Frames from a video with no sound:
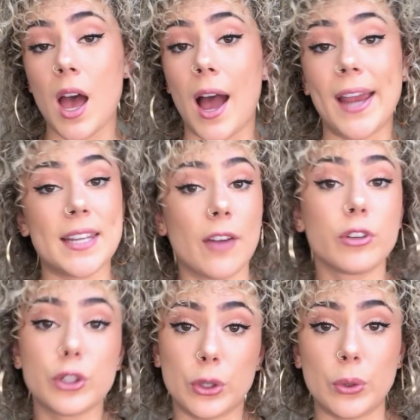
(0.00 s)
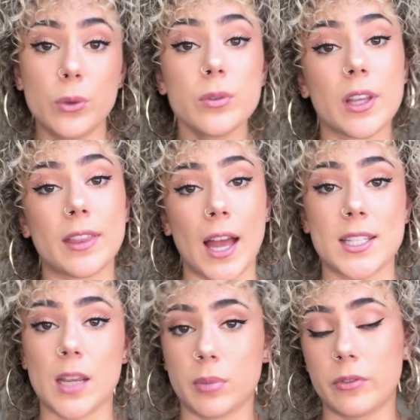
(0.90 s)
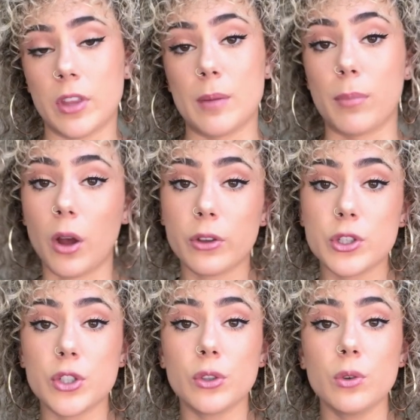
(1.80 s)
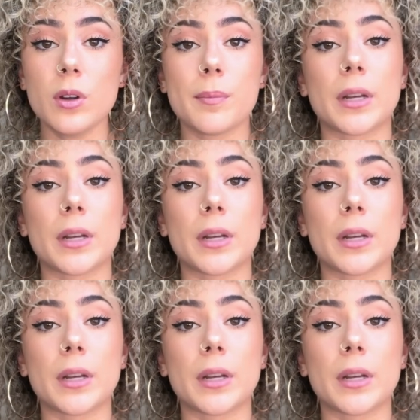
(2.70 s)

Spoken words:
I never knew that that type of thing bothered you,